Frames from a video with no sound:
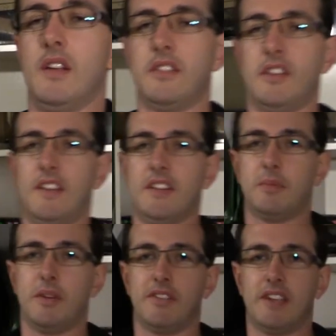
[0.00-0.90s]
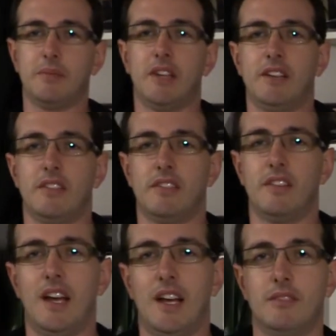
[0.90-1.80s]
so yeah that's a bit of an update
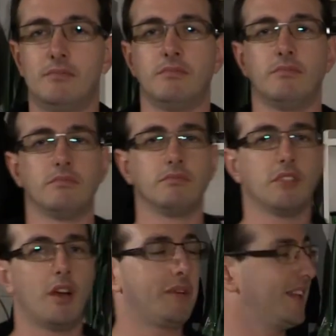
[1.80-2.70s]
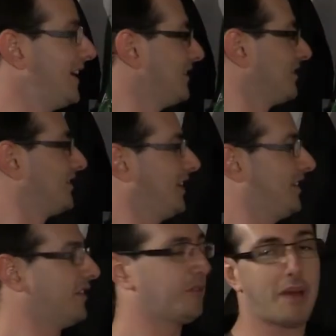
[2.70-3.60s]
um, I'm glad to see
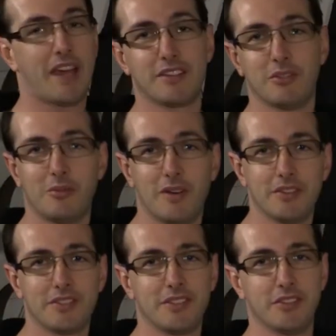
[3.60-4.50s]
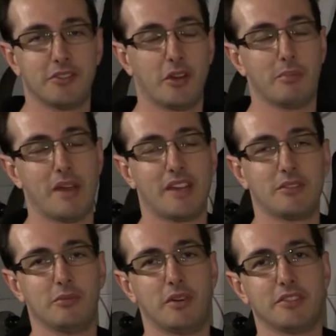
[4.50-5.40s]
that this pack's almost this top
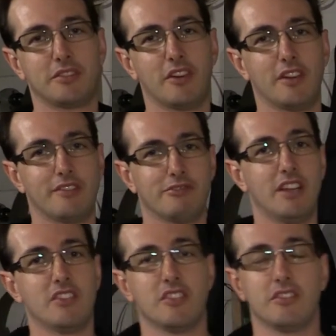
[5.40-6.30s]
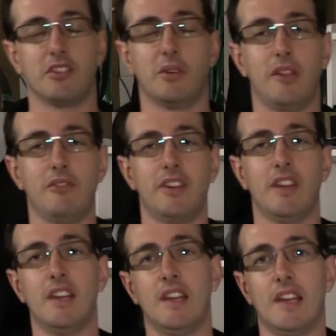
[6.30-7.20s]
pack's almost kind of reached its 200
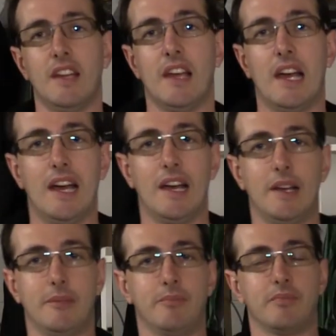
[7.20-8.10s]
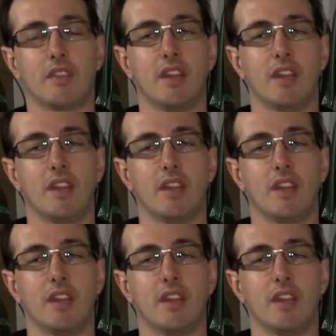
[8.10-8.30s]
um,